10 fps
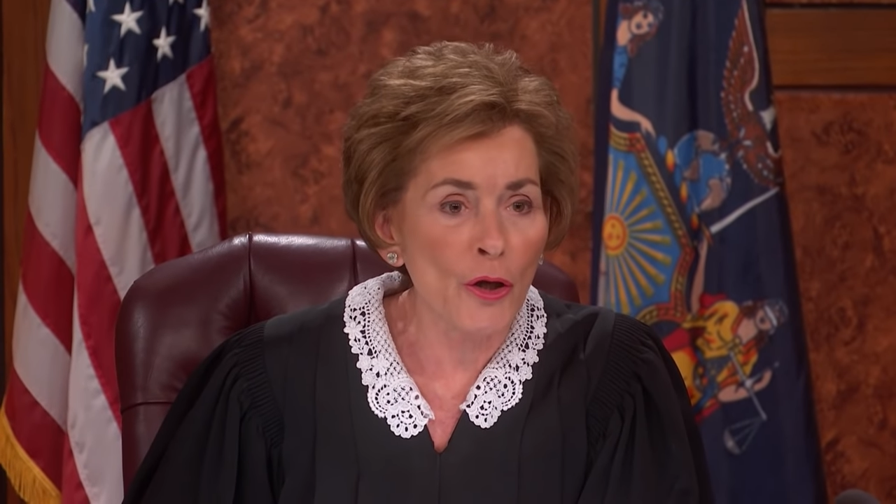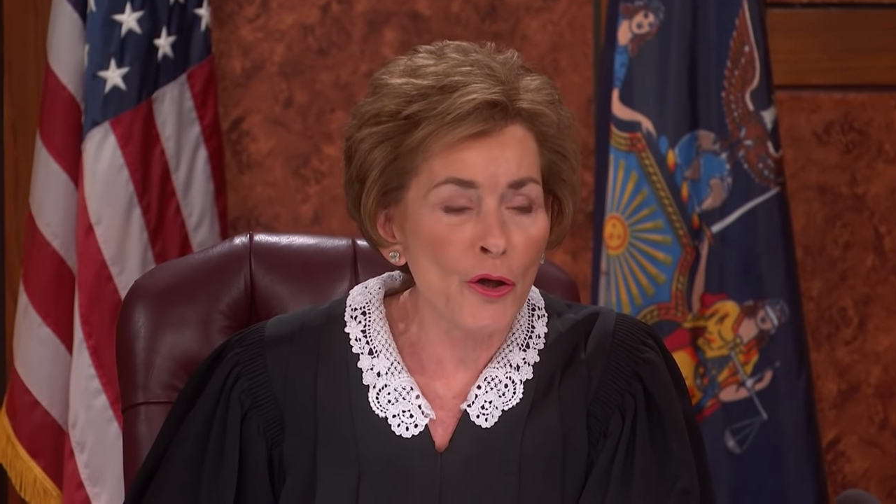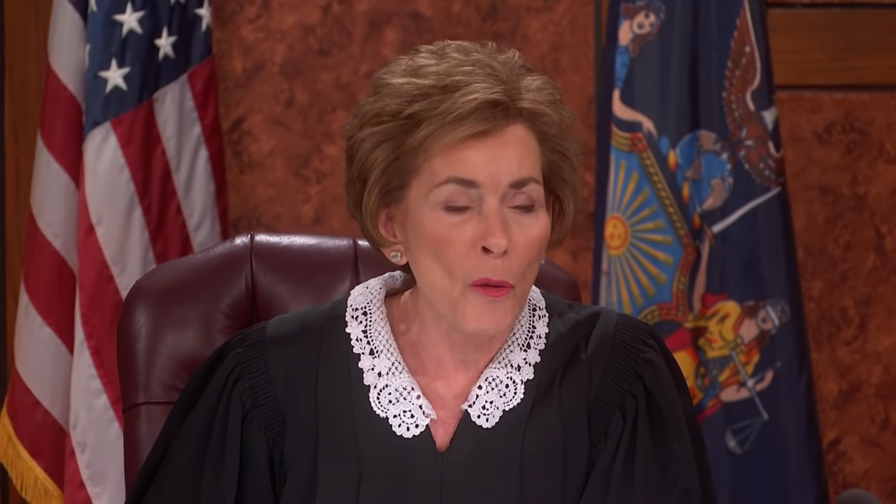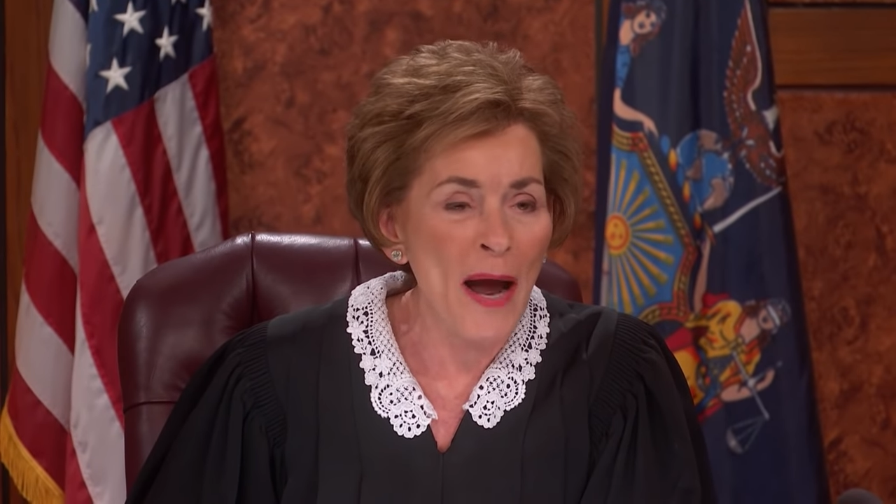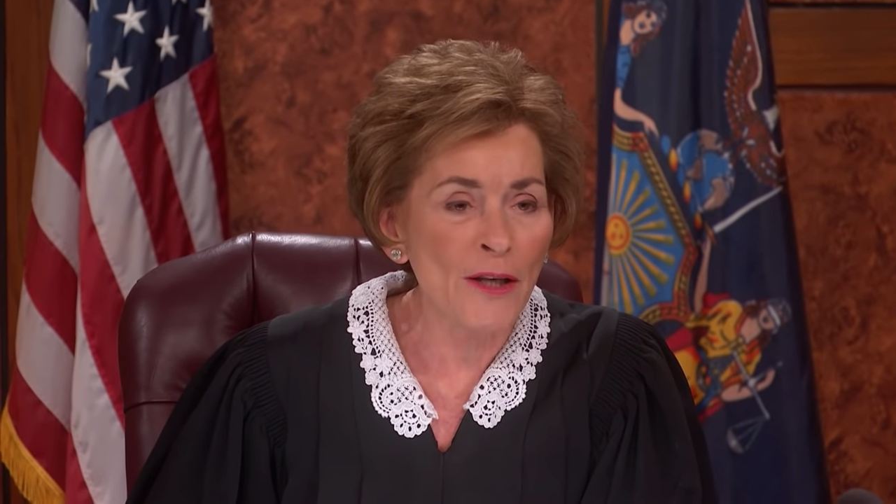
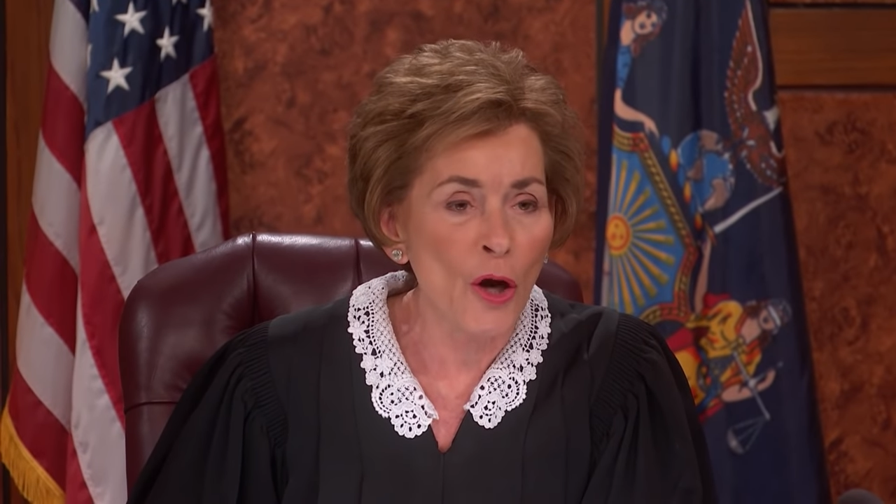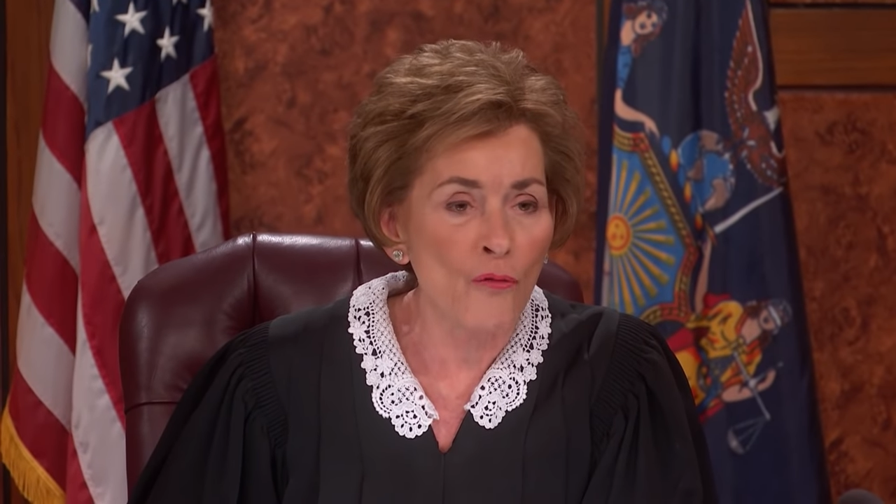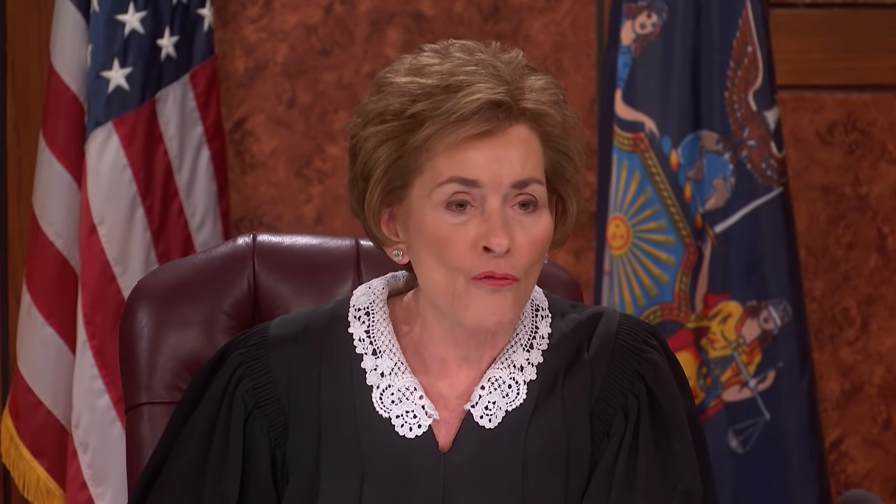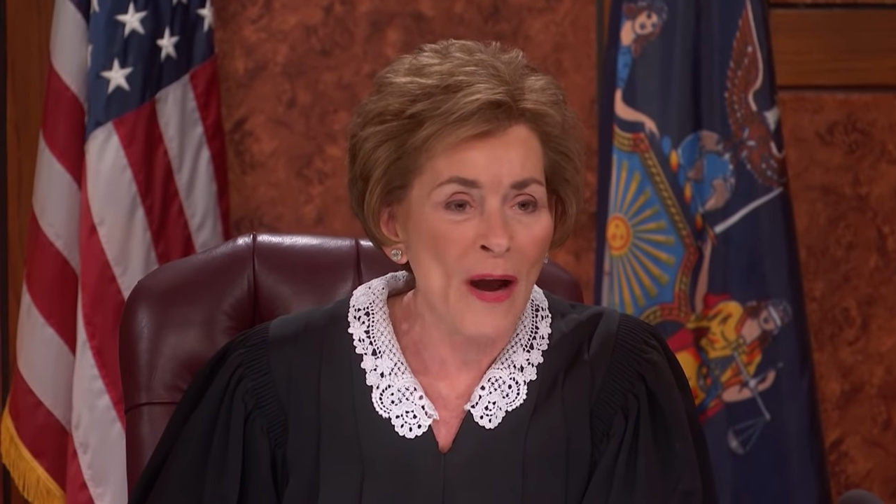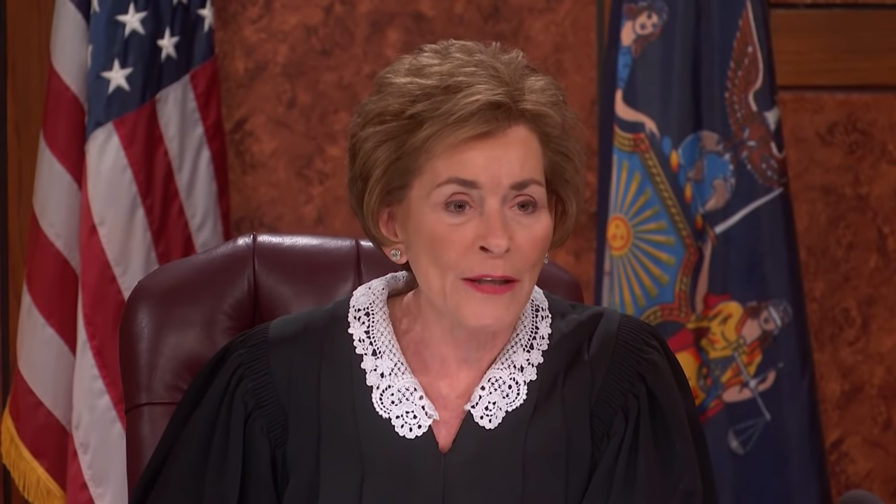You had
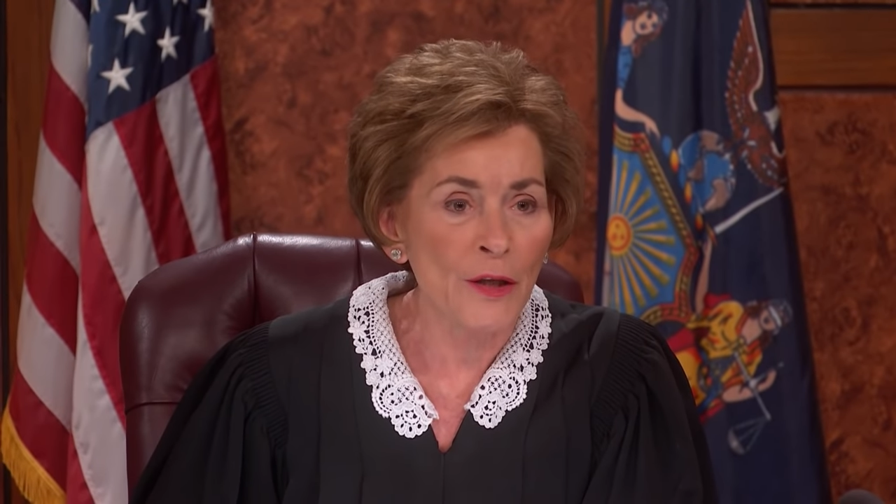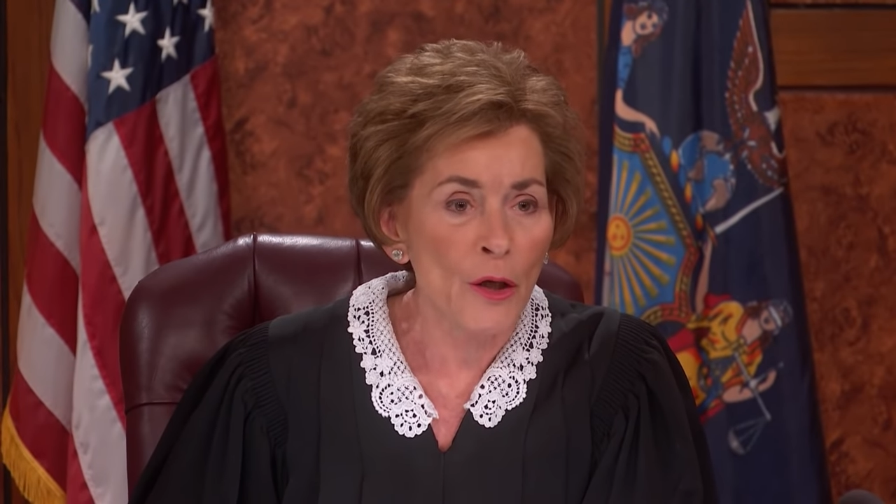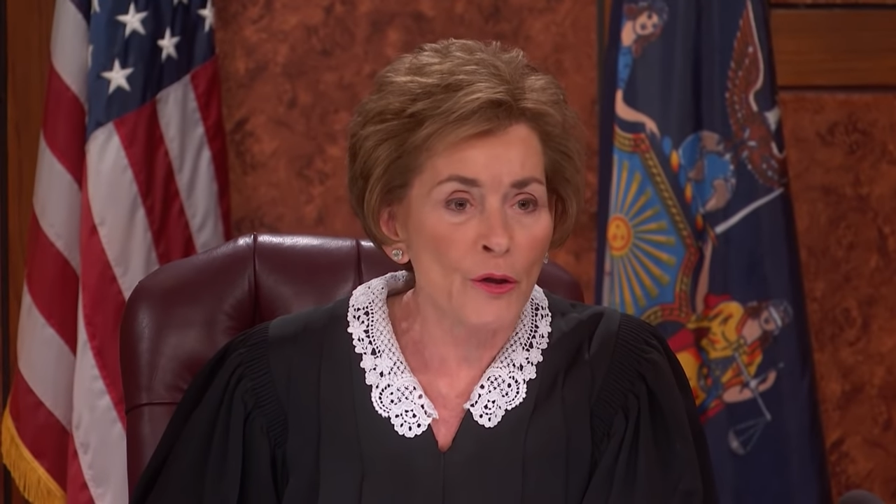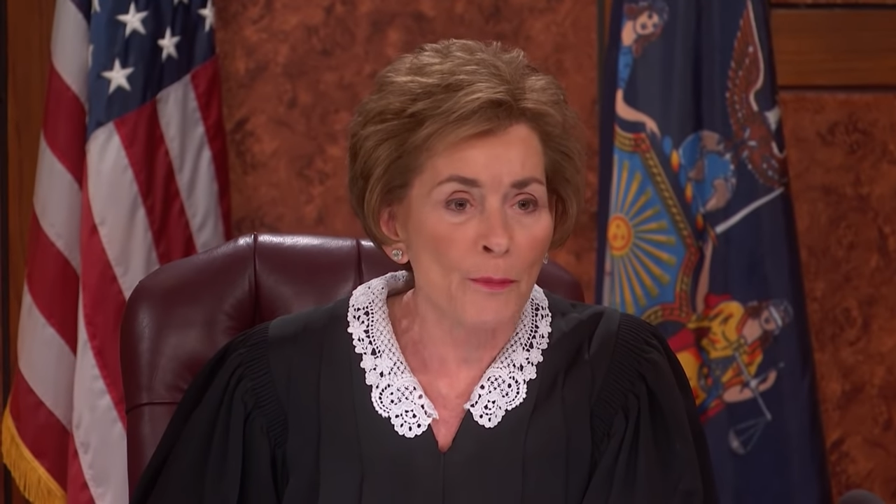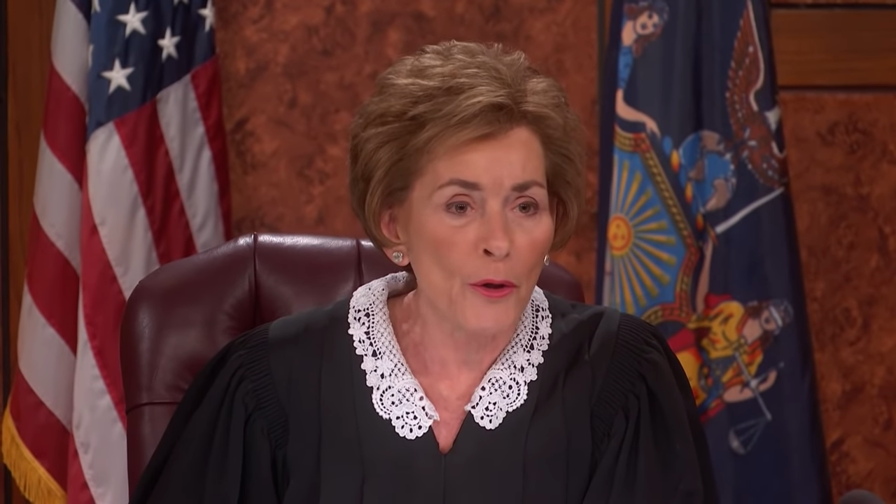no right
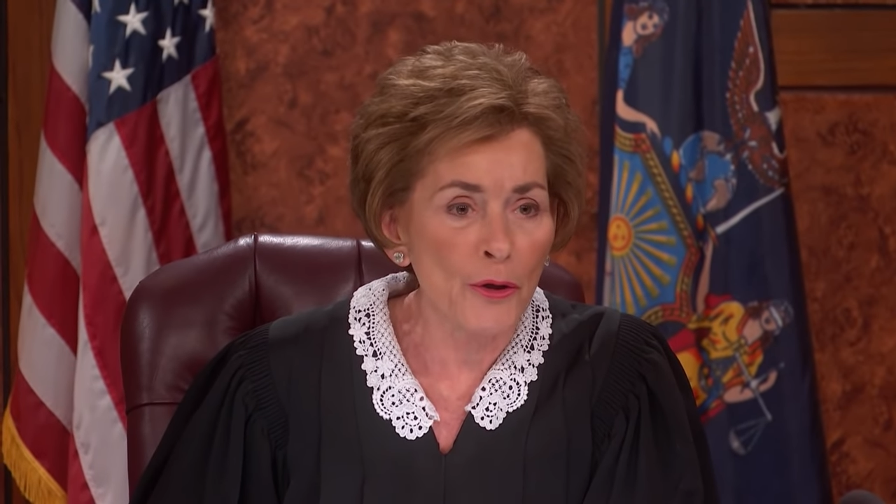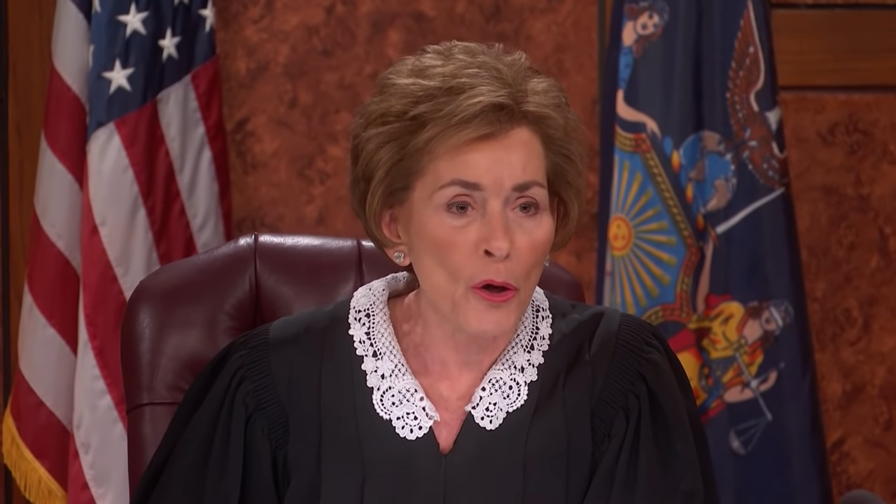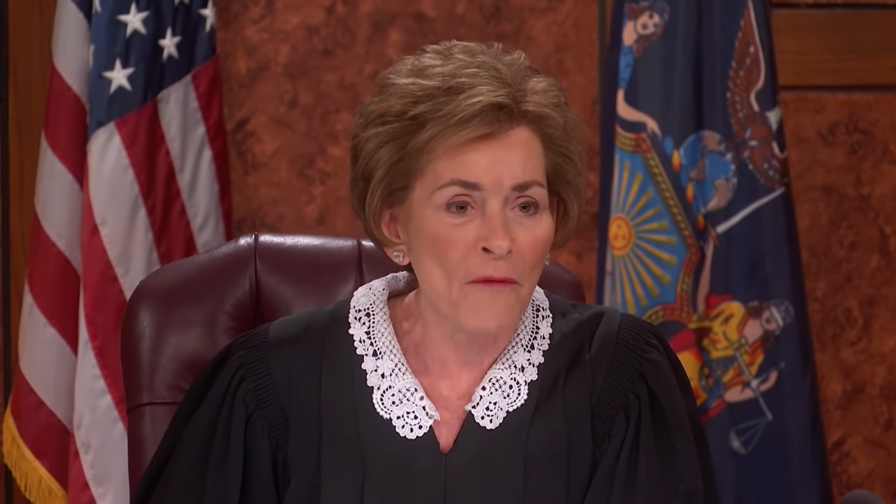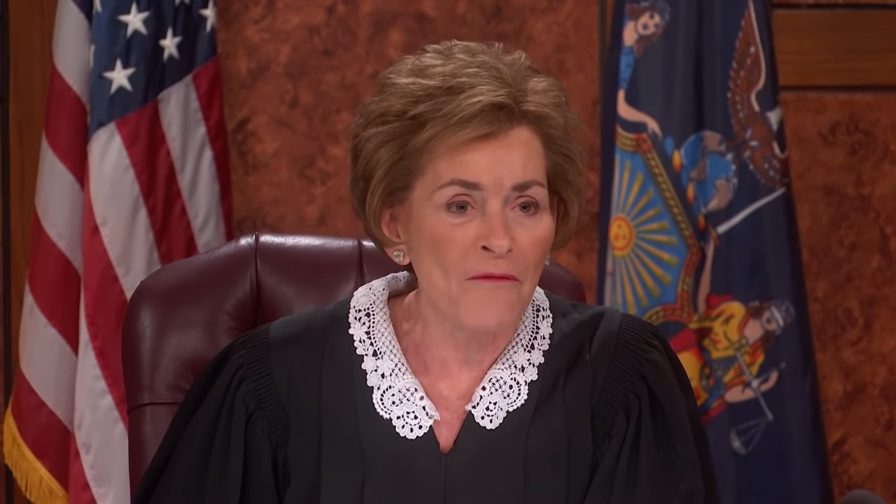to put your